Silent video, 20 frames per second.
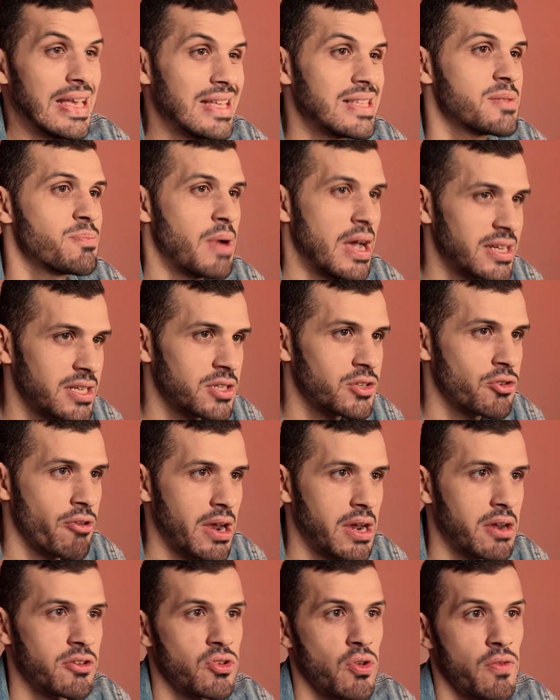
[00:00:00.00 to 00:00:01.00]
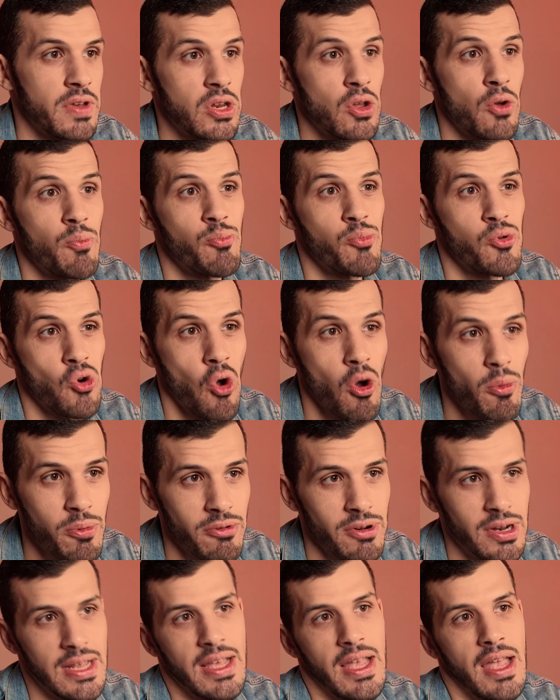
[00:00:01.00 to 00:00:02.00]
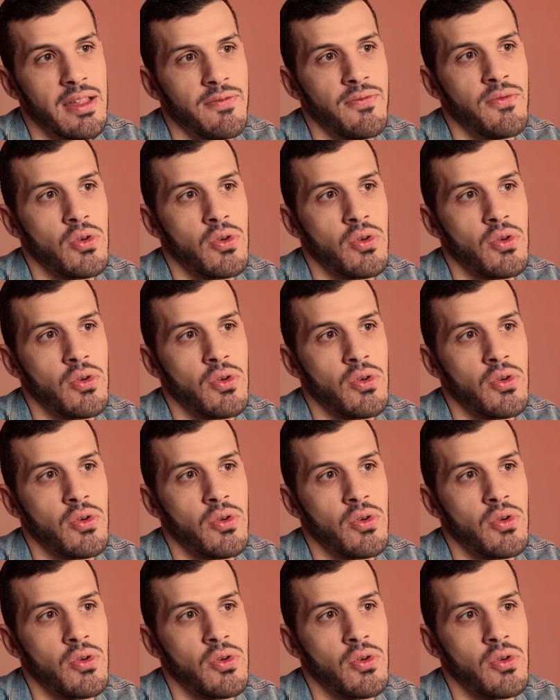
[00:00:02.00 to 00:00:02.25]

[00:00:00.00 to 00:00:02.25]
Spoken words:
It's better to record your video properly at